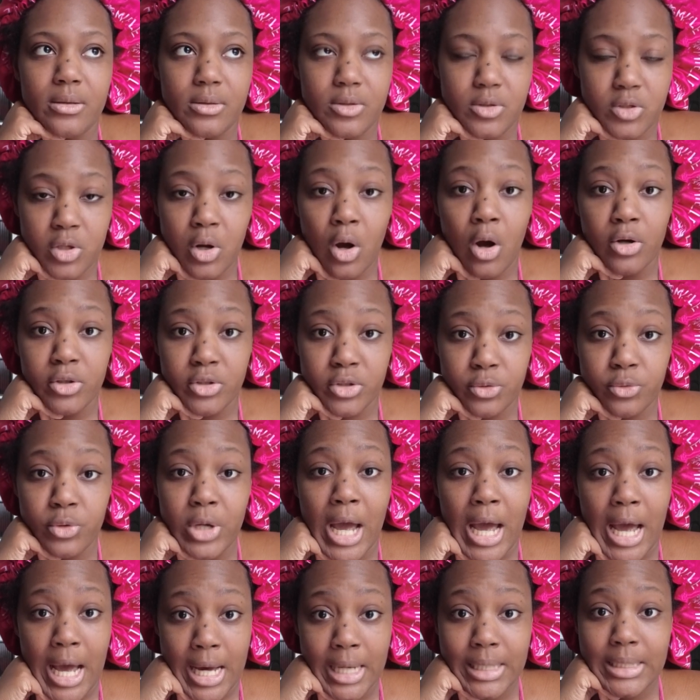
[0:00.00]
talk to
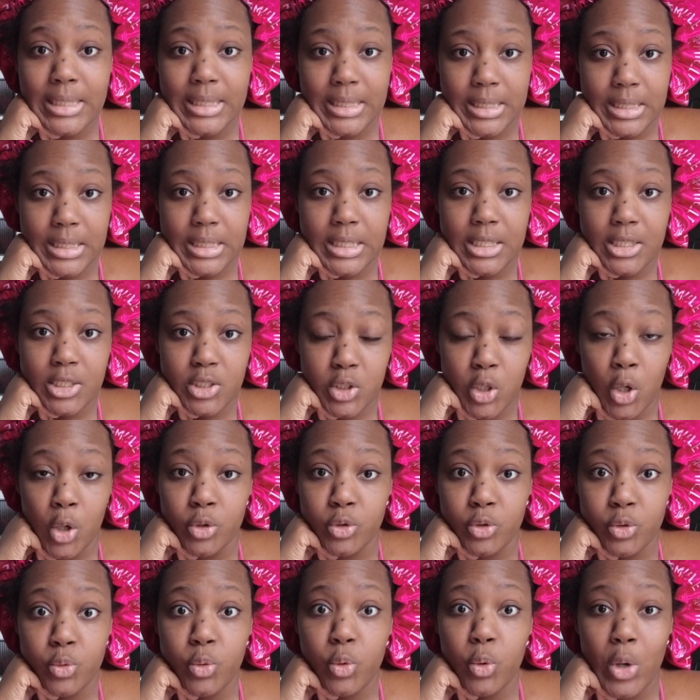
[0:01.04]
God, talk
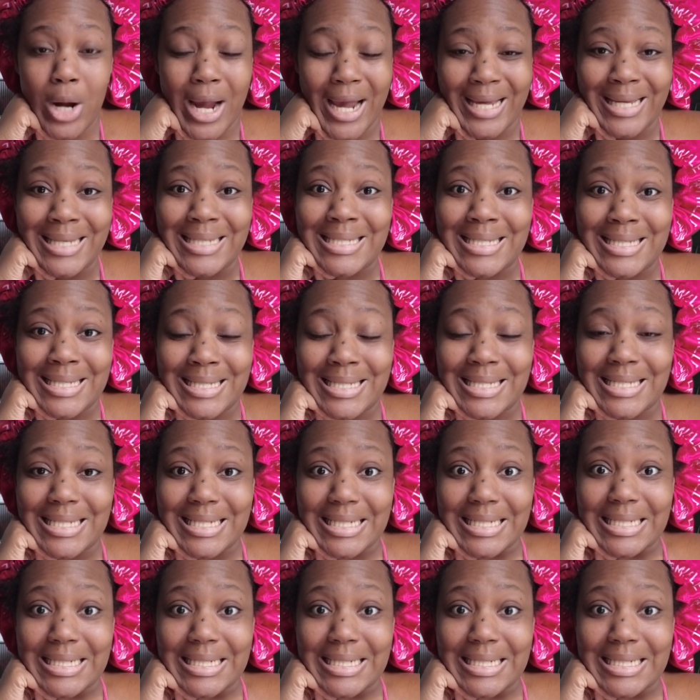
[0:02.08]
to Christ,